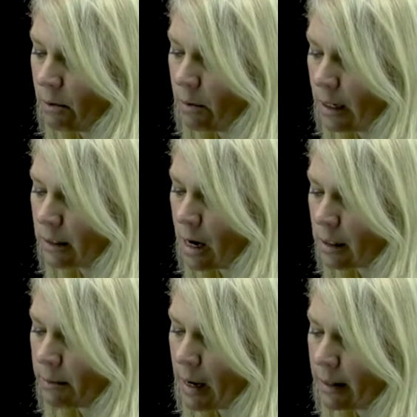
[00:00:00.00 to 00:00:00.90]
We
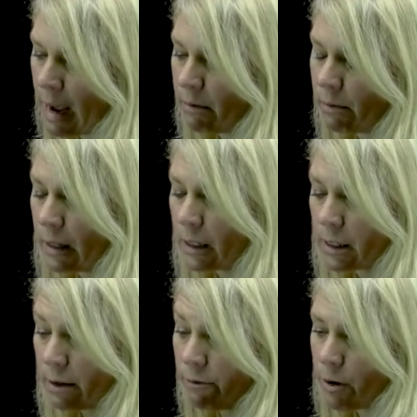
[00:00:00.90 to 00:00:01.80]
talked about that when we looked
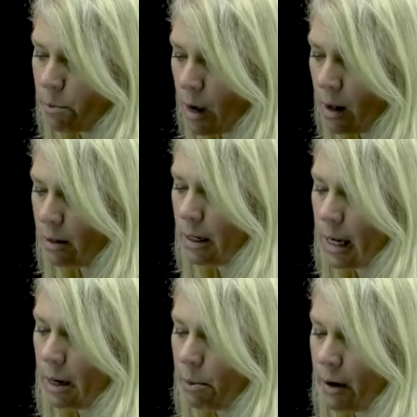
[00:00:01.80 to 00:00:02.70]
at the football
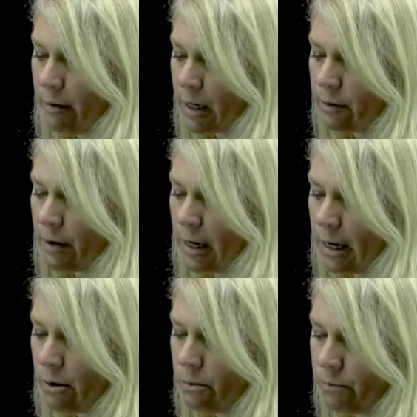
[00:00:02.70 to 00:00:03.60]
in a previous video.